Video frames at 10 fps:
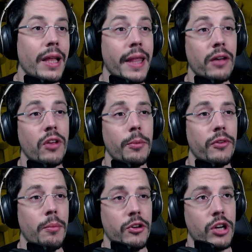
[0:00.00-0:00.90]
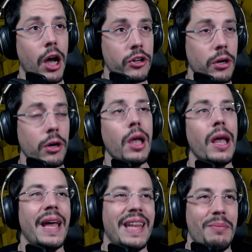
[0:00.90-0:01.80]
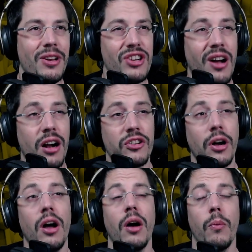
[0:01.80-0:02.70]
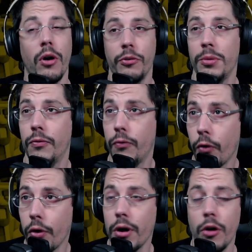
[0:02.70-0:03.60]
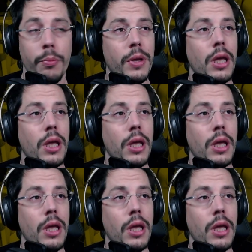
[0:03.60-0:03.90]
Next up is the Magic Archer. The Magic Archer was before OP.